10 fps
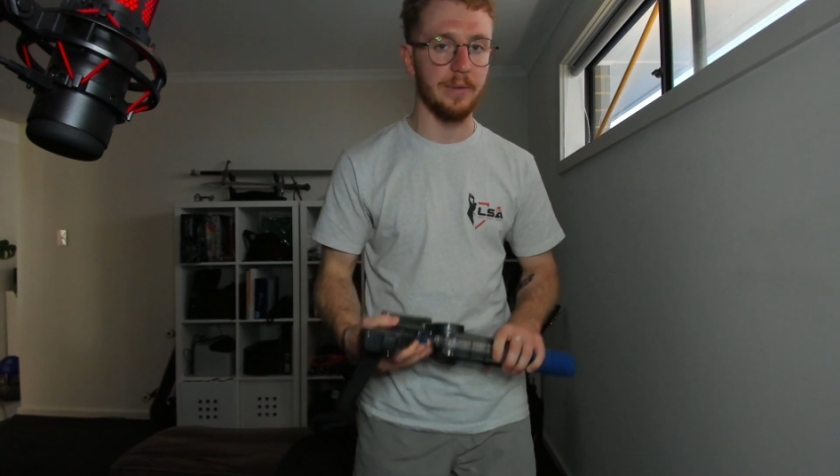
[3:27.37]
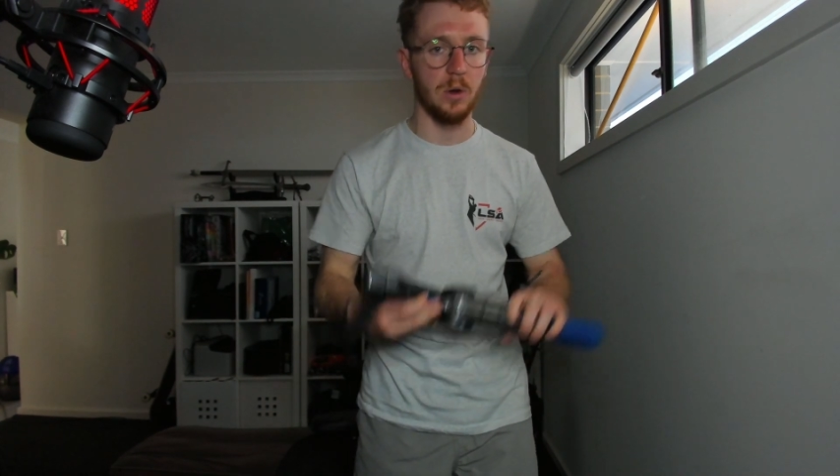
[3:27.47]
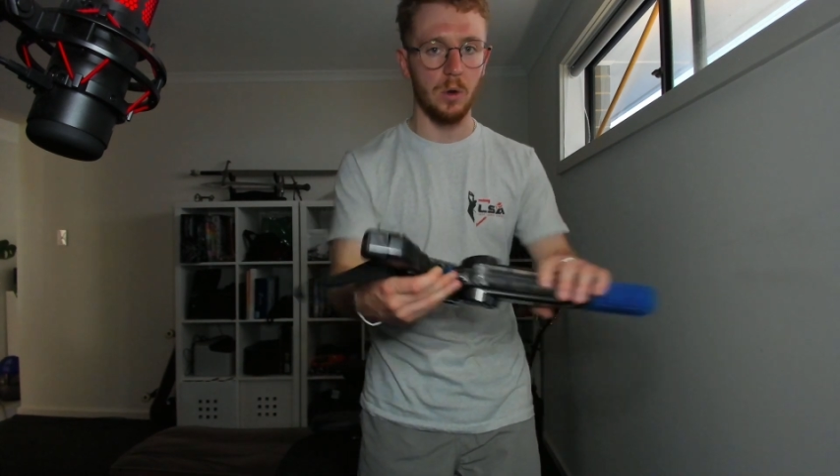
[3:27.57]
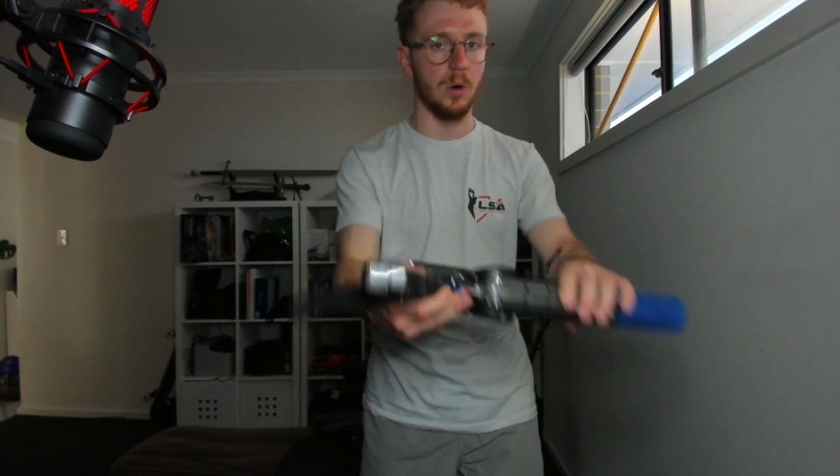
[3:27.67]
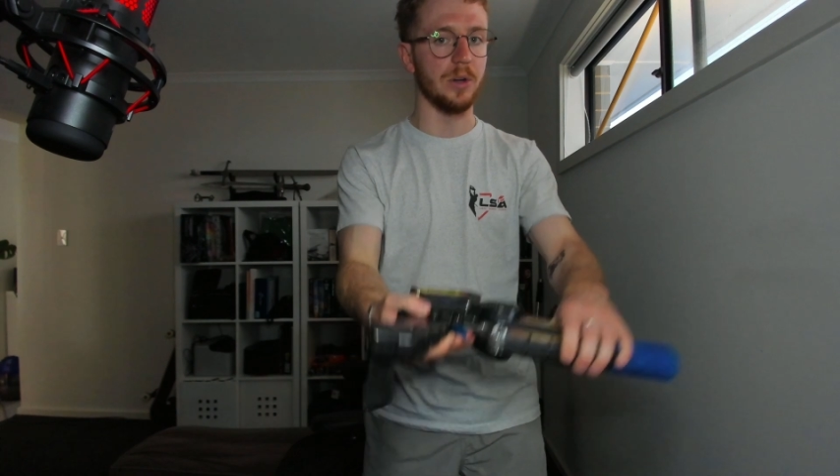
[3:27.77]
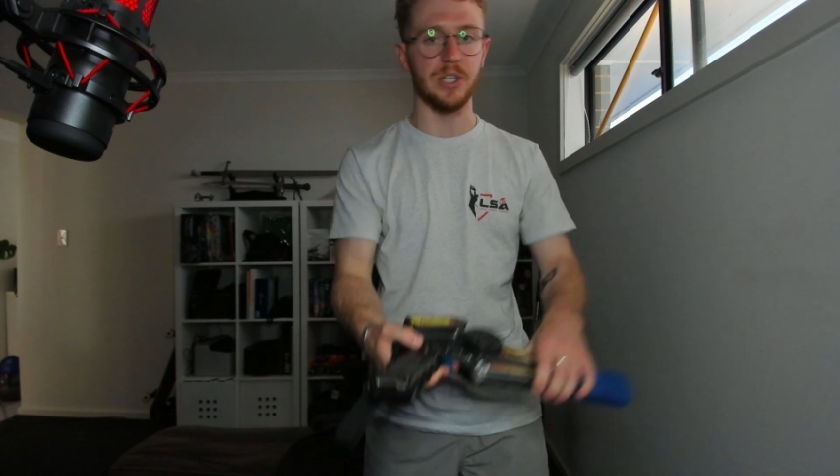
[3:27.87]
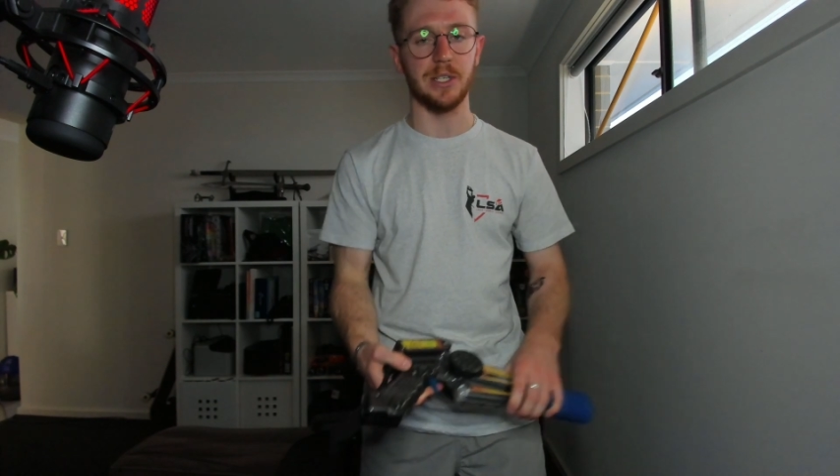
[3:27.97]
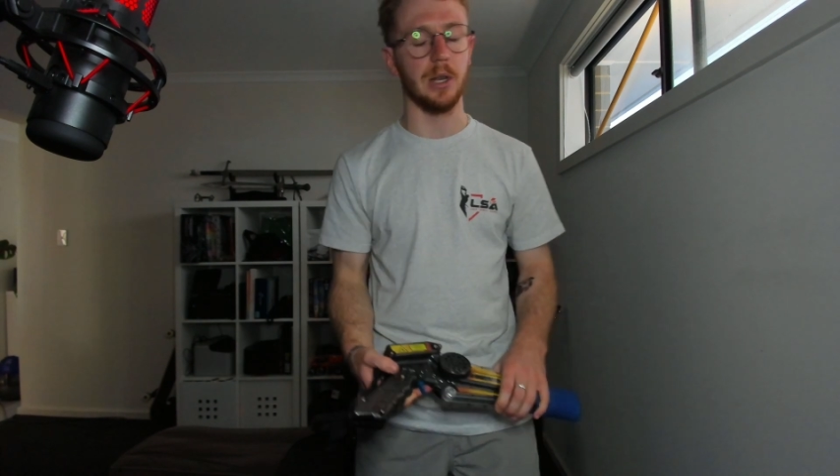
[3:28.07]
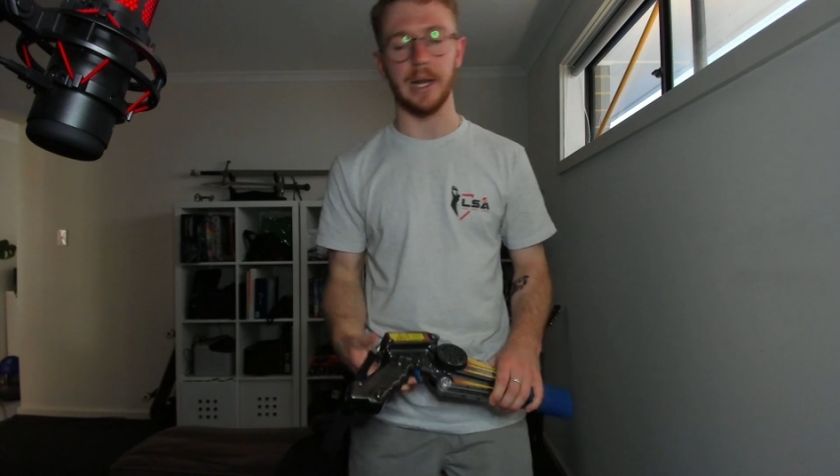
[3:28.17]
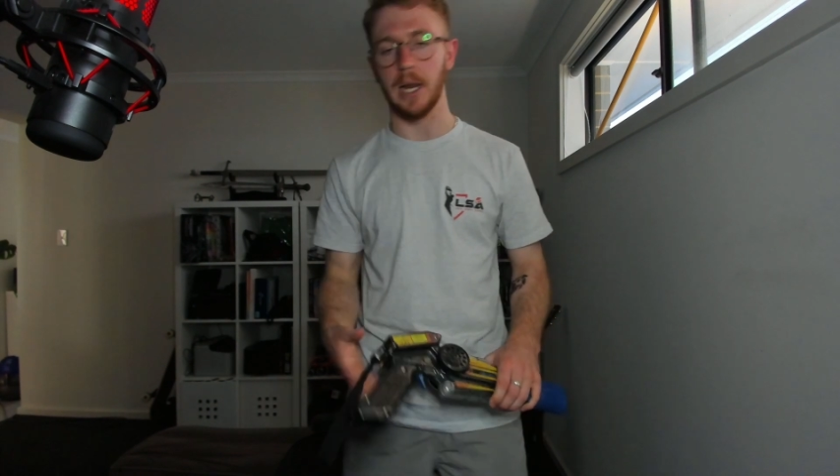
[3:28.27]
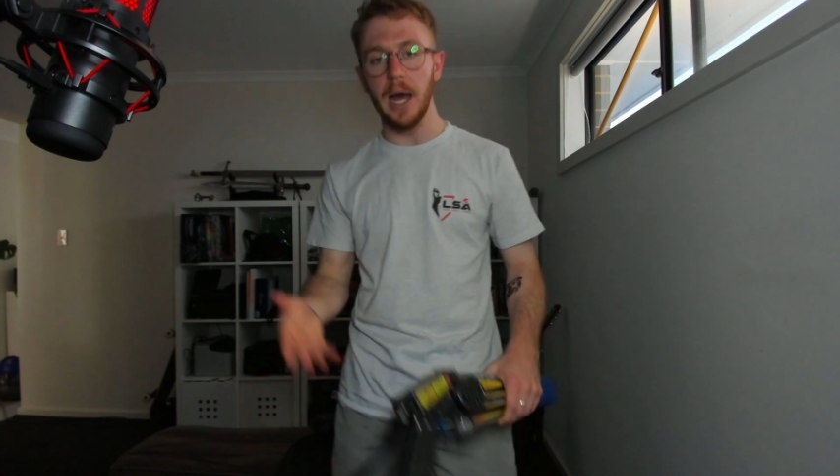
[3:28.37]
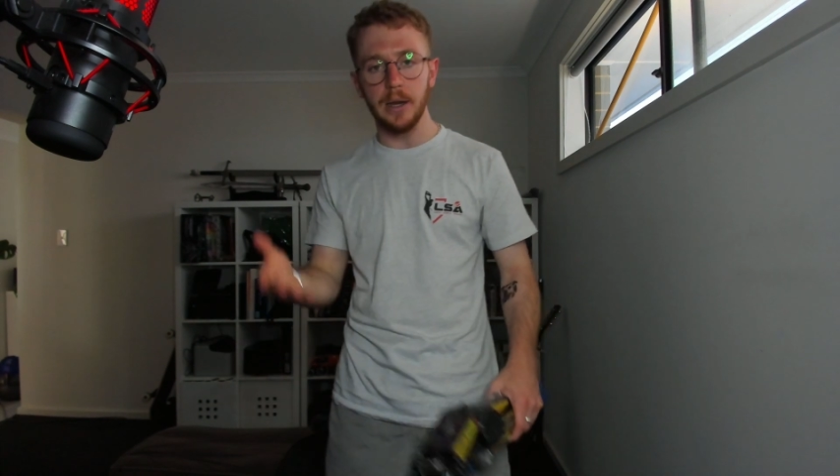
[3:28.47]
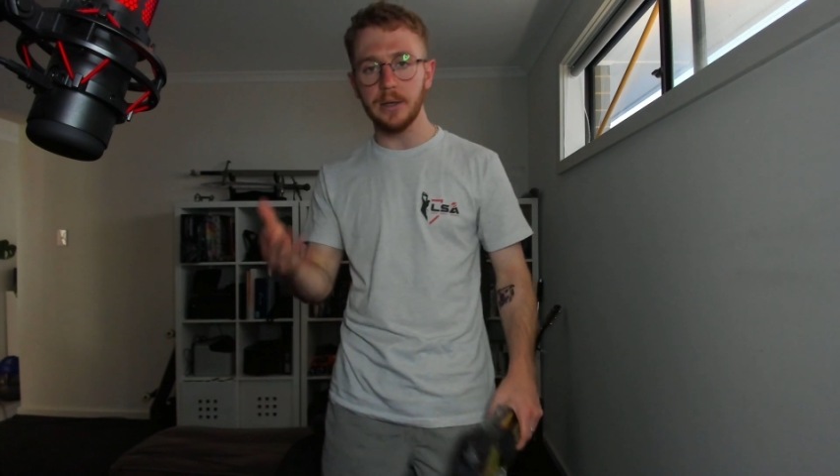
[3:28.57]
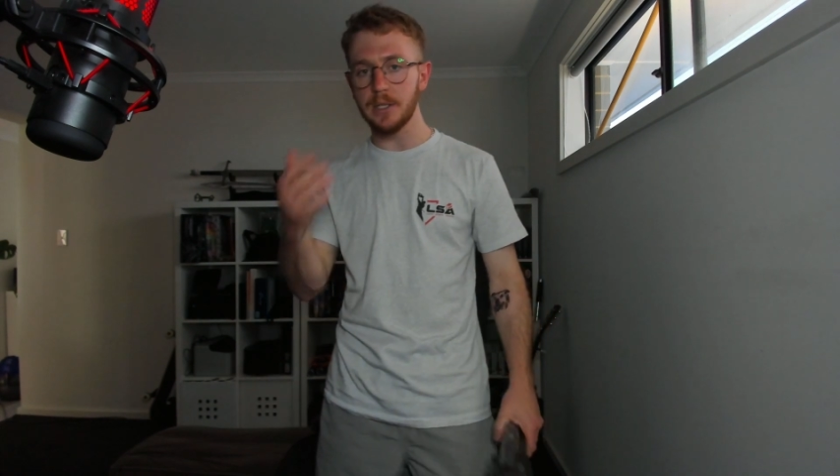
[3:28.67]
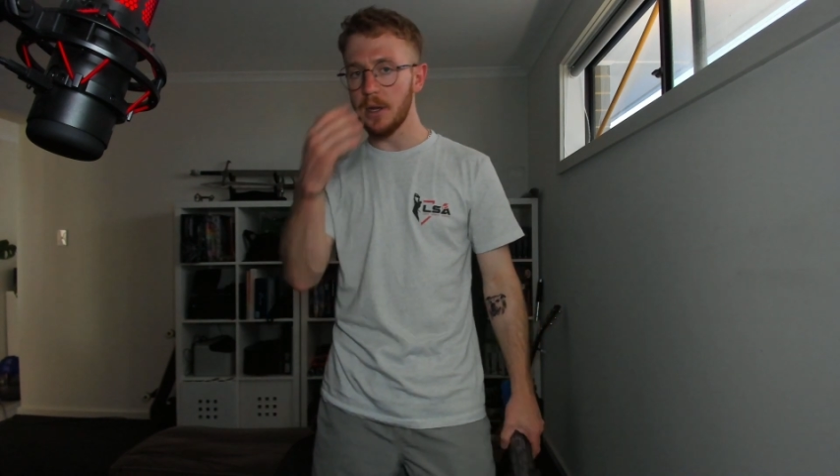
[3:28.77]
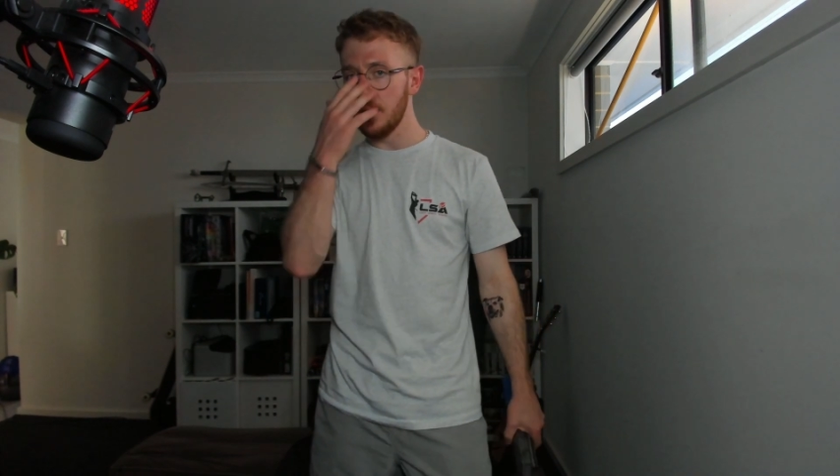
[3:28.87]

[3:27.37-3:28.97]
or just like a lunge,